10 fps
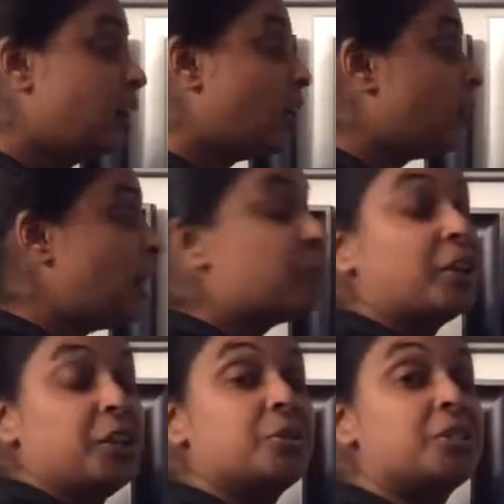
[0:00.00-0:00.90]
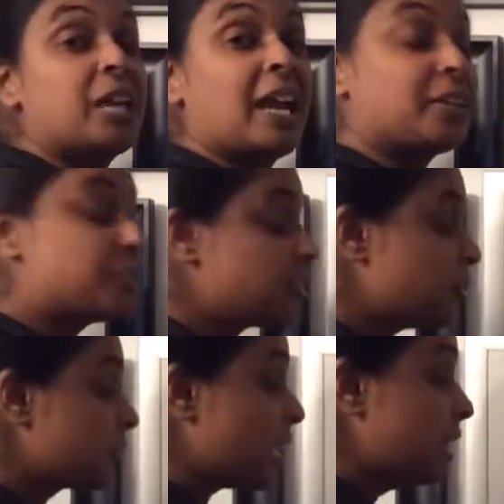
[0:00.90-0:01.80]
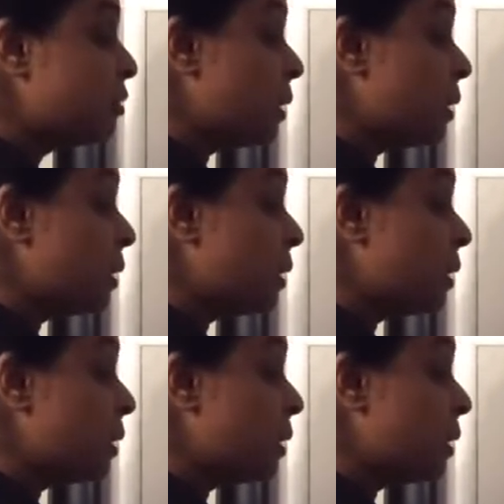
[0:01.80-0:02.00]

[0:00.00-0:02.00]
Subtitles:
All right, we're used to answering those kind of